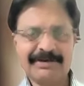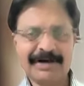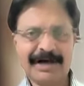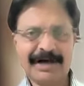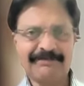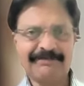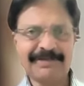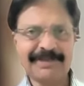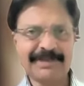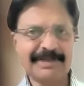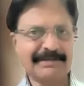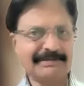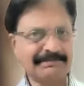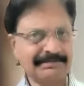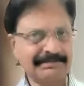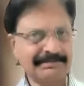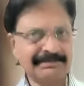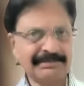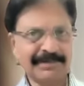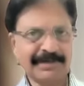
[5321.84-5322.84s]
you have the
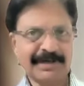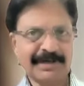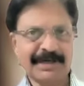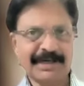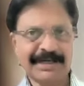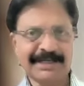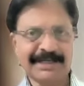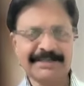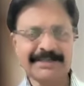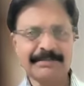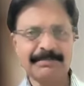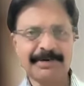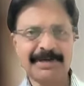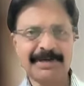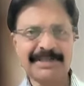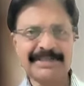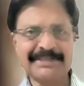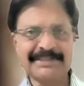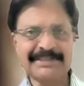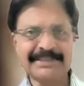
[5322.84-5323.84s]
adductor
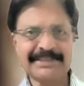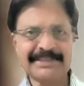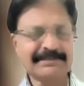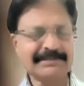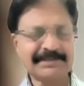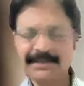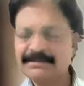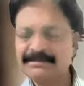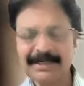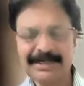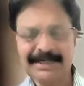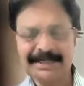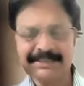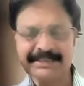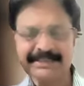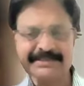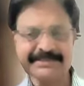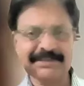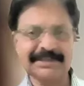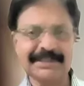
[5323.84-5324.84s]
pollicis,
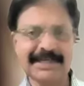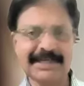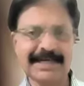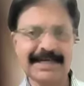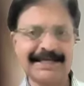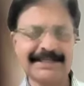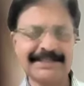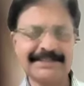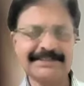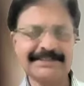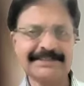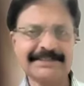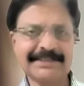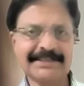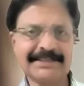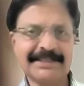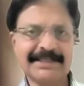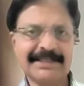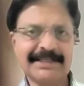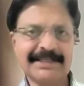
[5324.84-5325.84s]
adductors of the larynx,
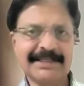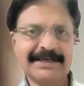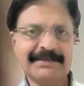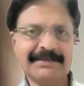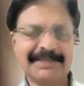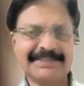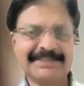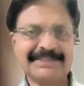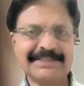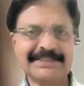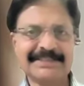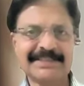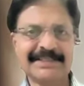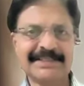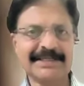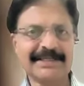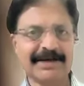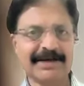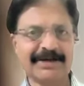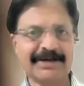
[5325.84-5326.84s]
the
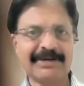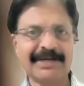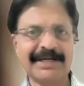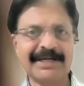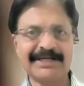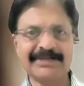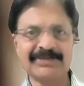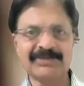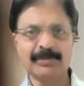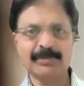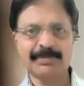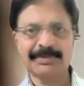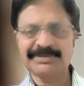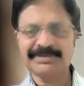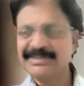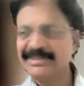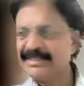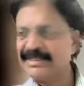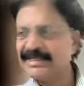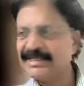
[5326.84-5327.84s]
masseter, corrugated
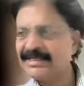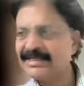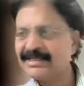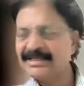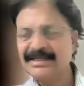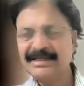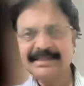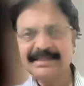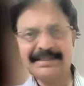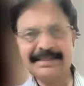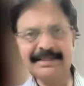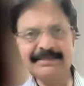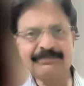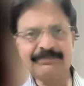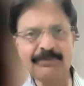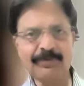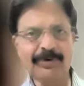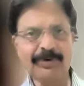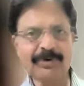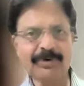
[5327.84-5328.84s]
superciliary. These
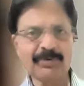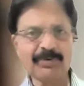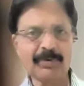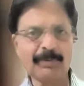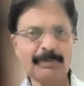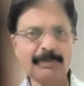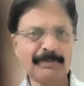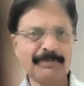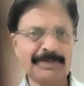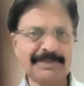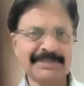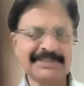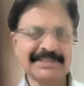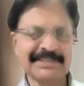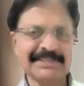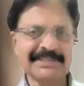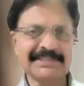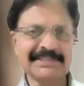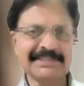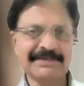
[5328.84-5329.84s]
four group of
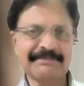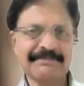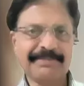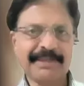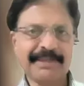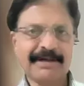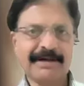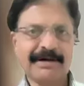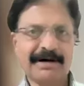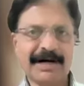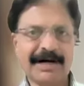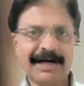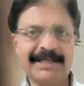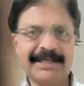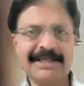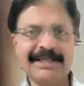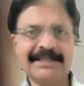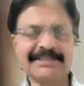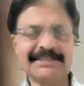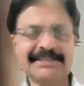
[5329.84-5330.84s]
muscles are
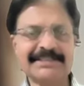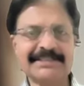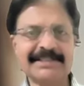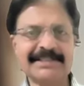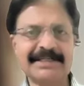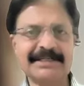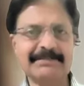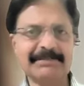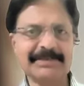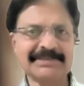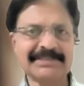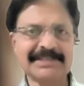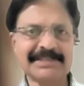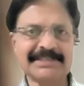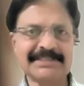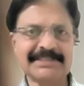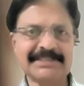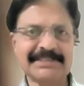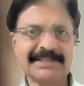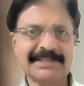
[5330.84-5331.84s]
highly resistant
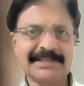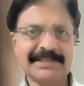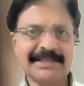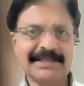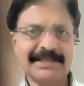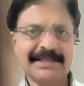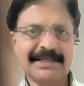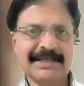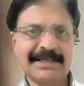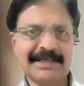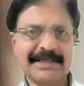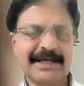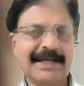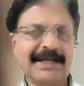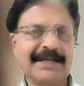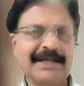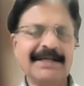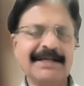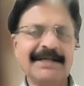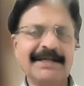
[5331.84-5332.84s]
muscles,
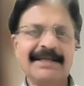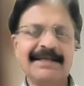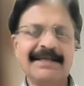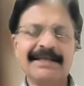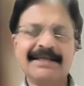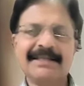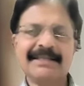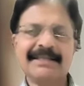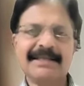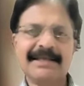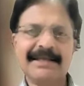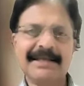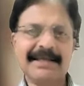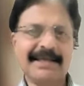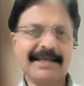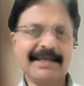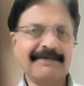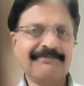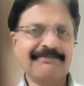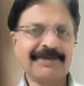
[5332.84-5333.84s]
and
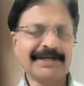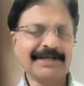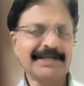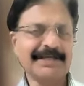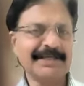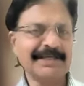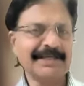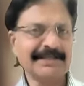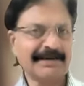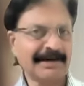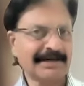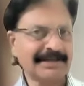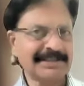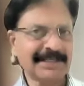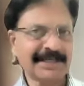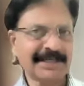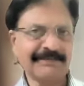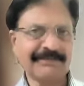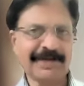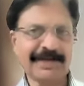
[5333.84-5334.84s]
the
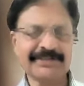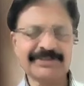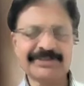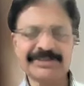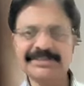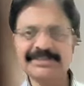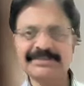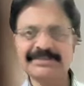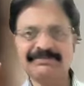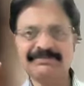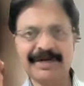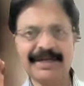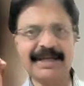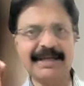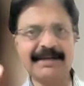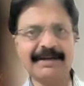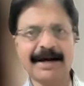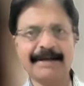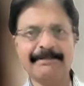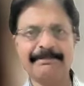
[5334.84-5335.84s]
onset of action is
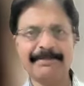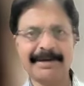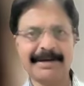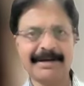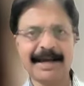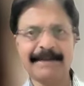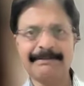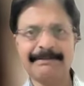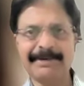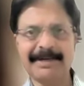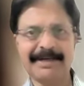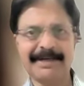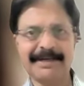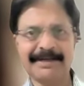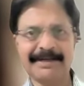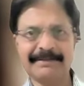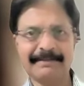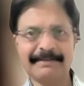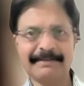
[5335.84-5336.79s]
very rapid.